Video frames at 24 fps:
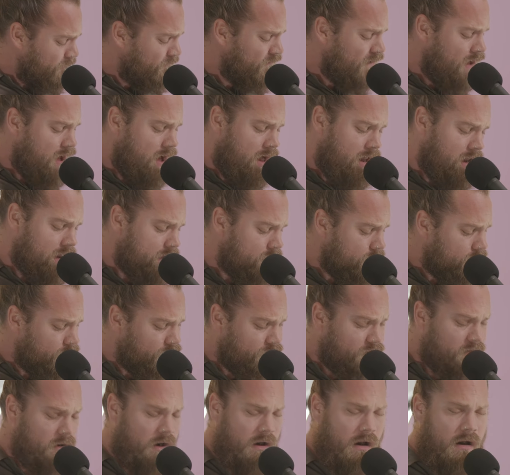Falling
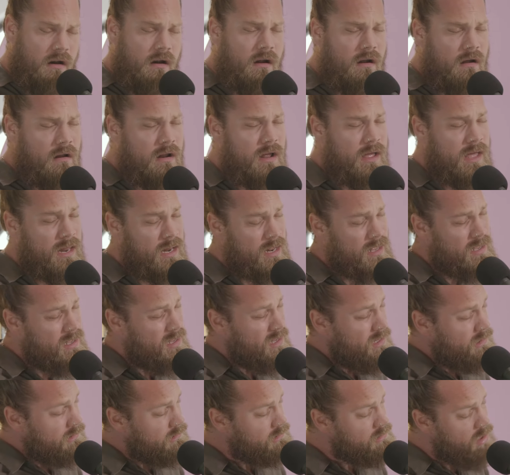for it,
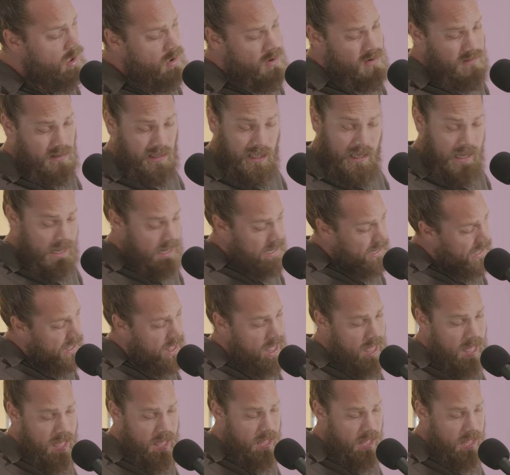low key I